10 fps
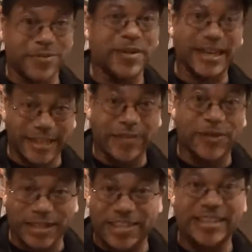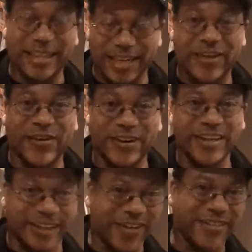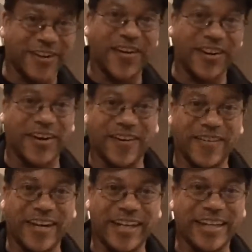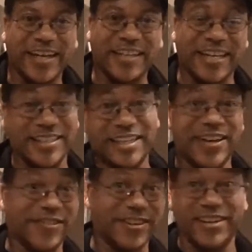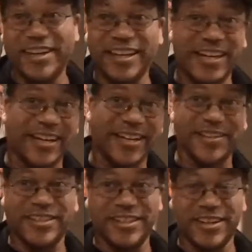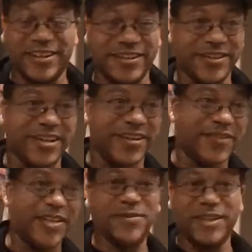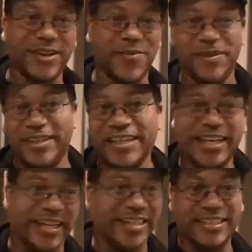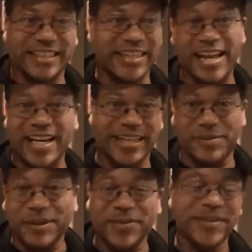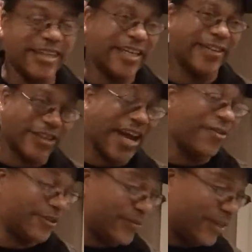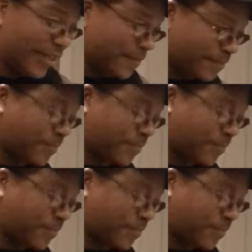everybody that's watching this that know her, y'all saw it already. I was like, she left her uh, her uh, Facebook open, and this is her daddy kaboom. Anyway, that was fun